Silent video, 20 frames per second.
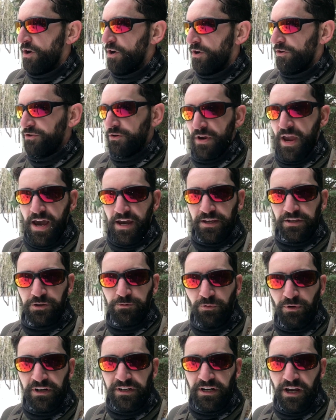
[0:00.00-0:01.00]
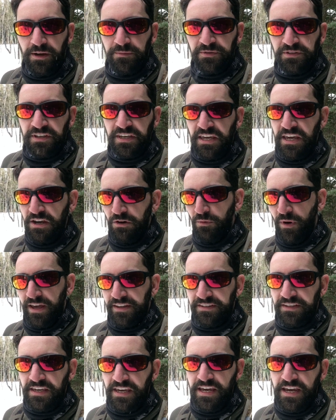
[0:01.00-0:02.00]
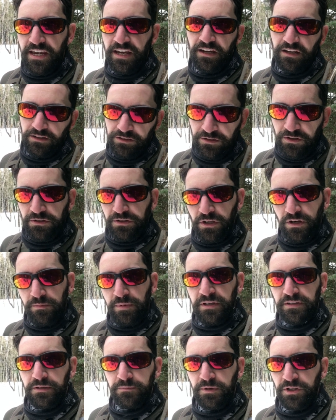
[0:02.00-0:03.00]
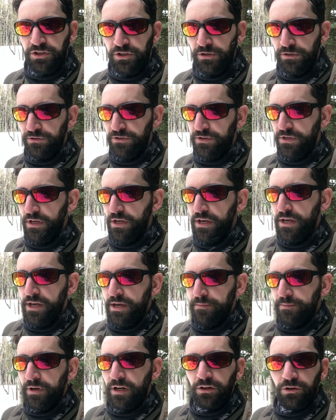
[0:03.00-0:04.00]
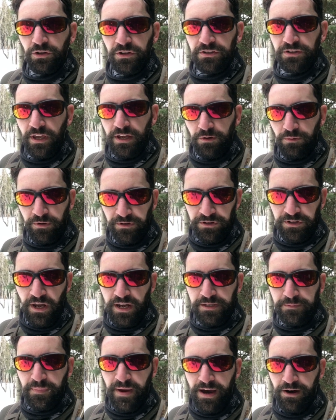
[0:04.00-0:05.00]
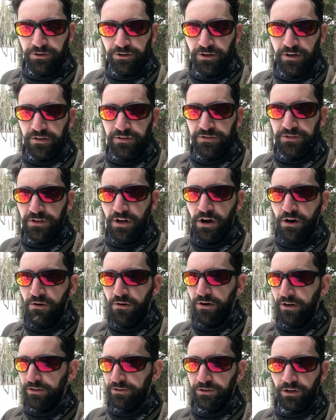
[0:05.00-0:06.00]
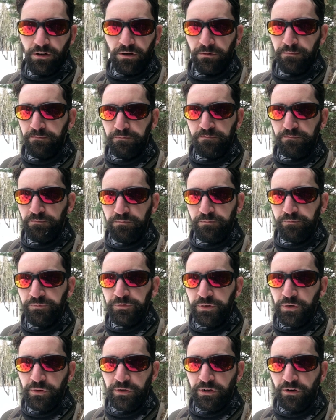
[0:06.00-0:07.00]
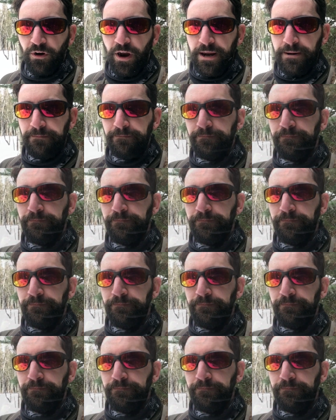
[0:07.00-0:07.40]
So yeah, springtime skiing, wet skiing, there's gonna be some issues, but it looks like with nice powder and snow, they're doing great.